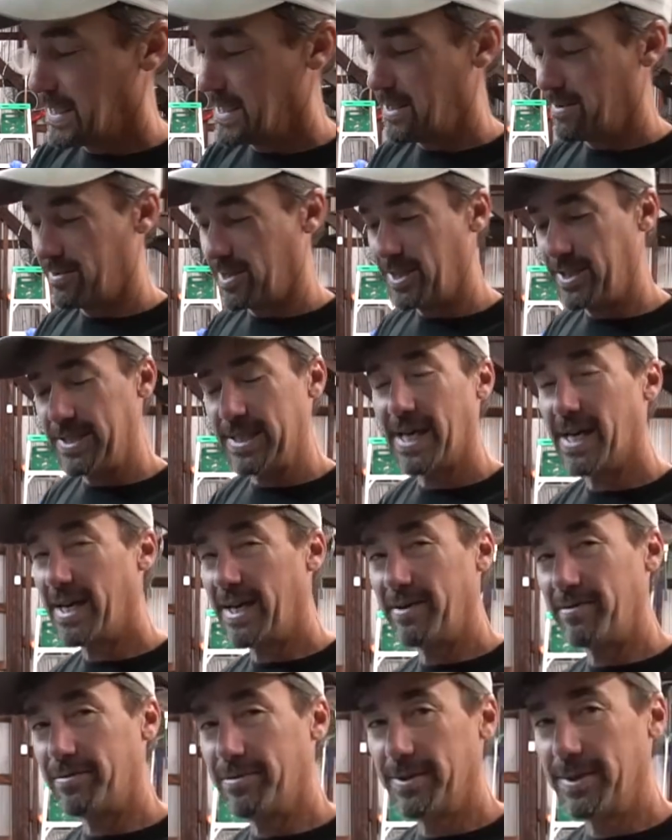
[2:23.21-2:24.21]
and they're very
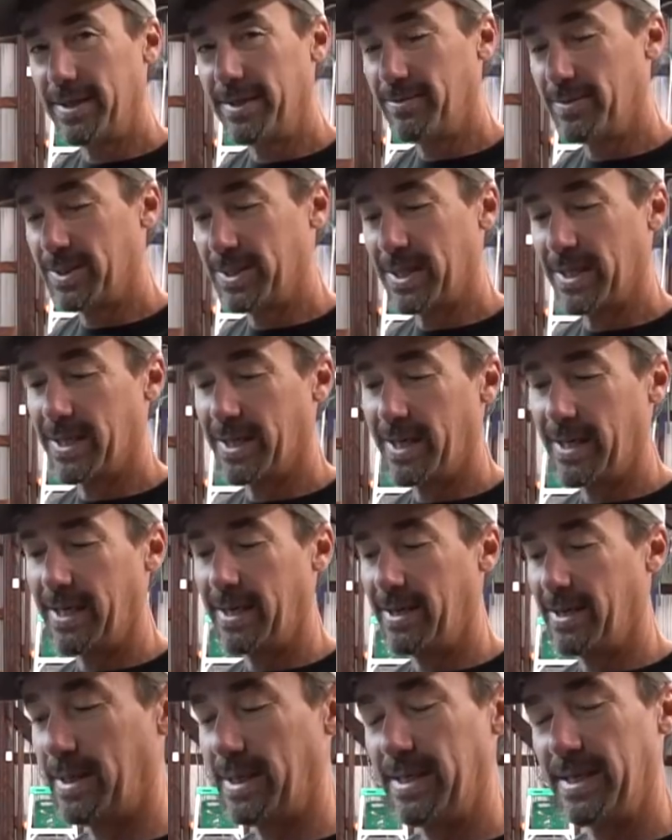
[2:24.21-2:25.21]
tight fitting, which I
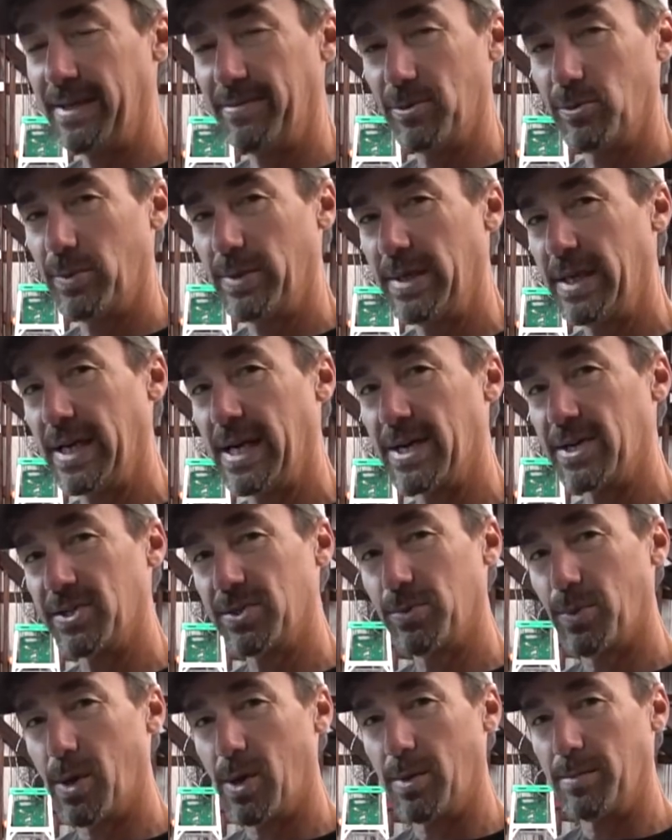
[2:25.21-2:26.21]
like. And even when they got
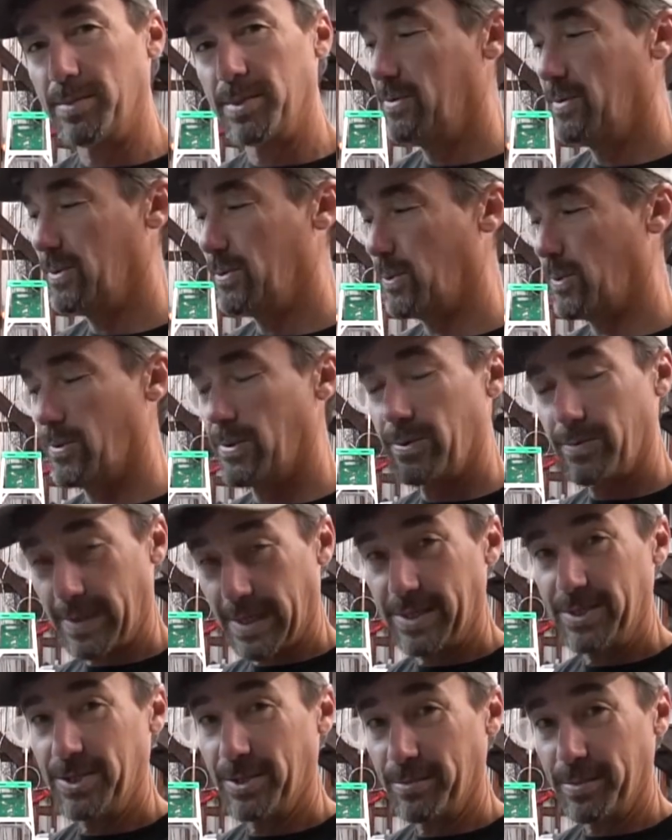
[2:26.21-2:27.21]
swamped with water when
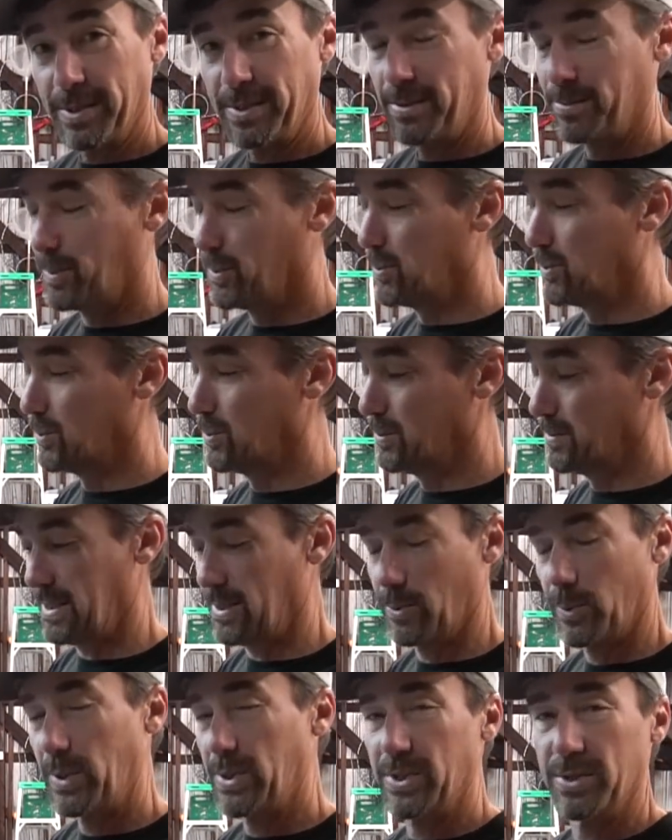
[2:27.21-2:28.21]
I jumped in the pool,
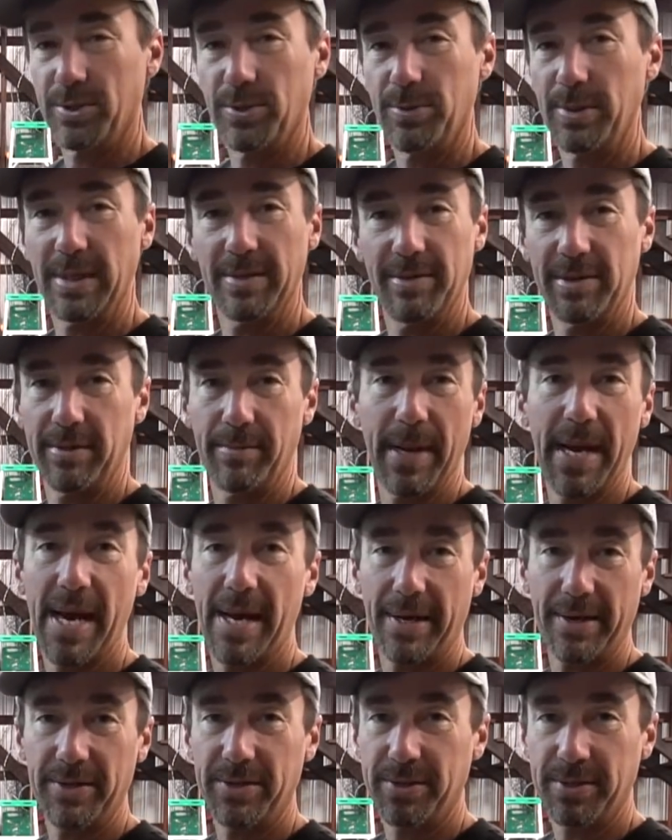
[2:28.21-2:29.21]
it wasn't too heavy to
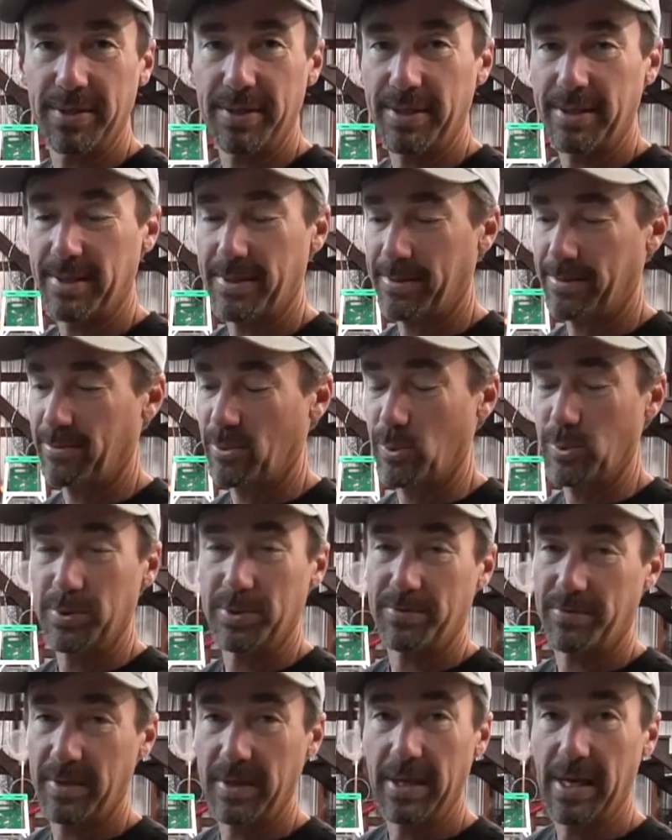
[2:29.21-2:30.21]
manage. Of
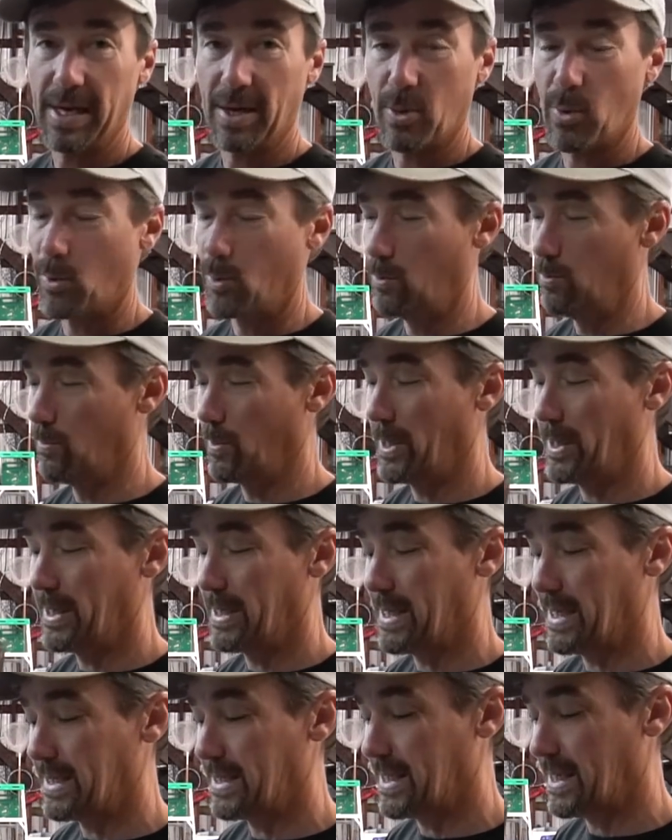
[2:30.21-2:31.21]
course, feet got cold and wet
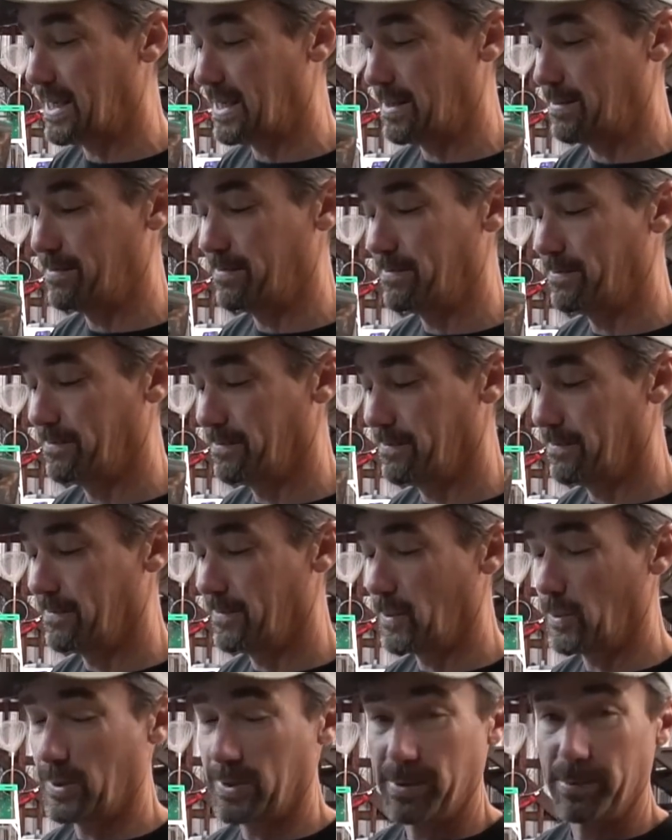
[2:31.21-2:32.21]
at that time.
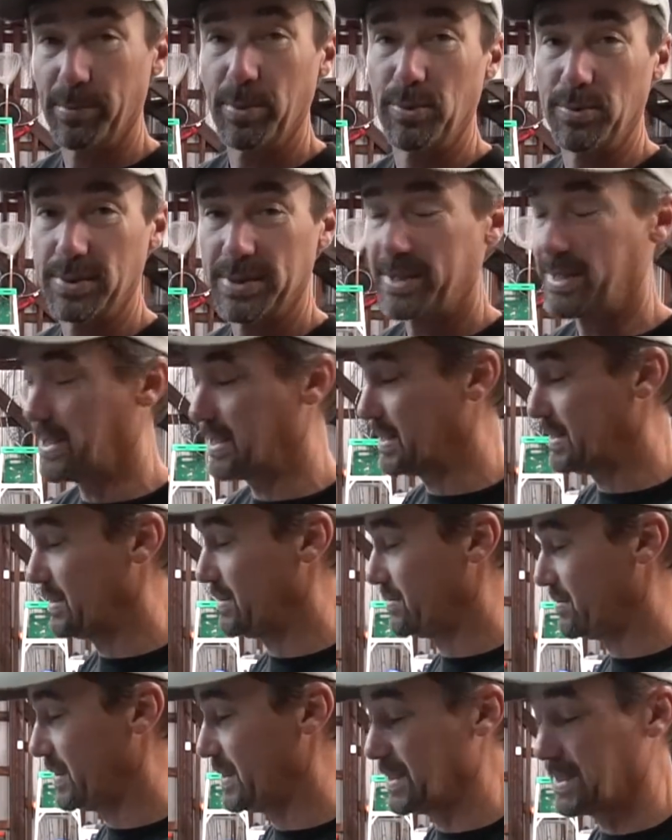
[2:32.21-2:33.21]
Well, the boots did.
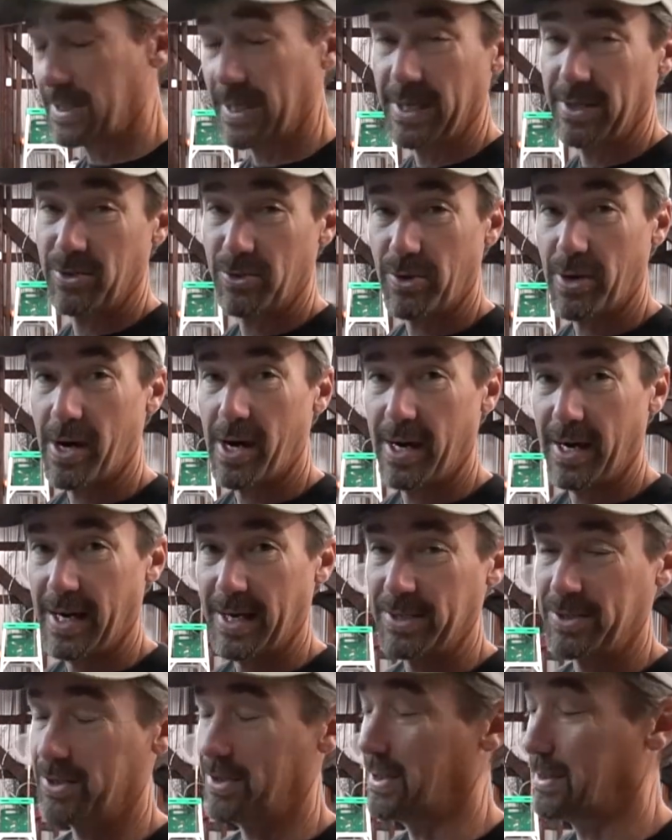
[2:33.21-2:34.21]
Your feet stayed dry
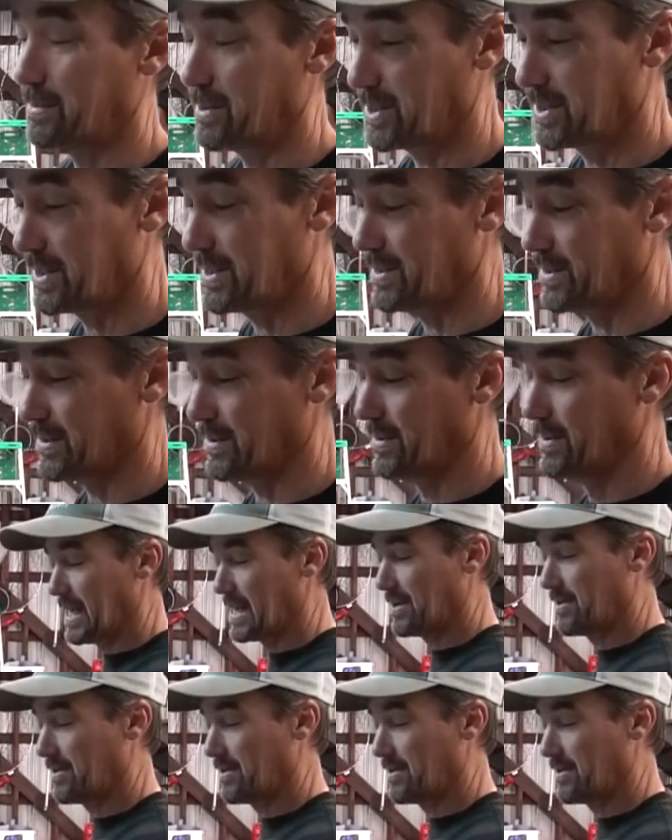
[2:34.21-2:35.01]
actually, but still. I